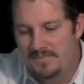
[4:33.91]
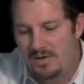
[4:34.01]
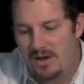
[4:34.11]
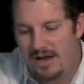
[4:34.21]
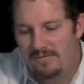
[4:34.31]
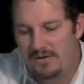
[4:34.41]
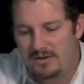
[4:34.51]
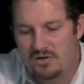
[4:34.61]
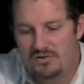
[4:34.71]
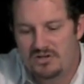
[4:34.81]
You have
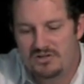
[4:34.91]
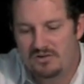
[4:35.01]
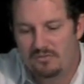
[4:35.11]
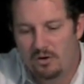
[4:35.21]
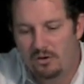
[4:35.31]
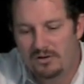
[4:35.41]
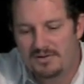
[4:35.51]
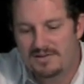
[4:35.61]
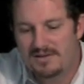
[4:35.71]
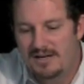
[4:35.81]
users and
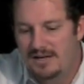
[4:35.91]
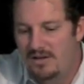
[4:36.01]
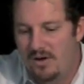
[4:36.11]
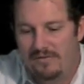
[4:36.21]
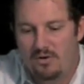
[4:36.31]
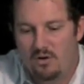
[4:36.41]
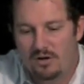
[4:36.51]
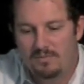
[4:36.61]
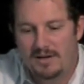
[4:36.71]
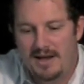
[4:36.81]
roles, you have the
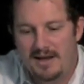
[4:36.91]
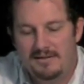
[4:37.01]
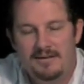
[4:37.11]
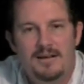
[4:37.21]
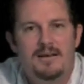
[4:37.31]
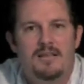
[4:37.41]
org plan,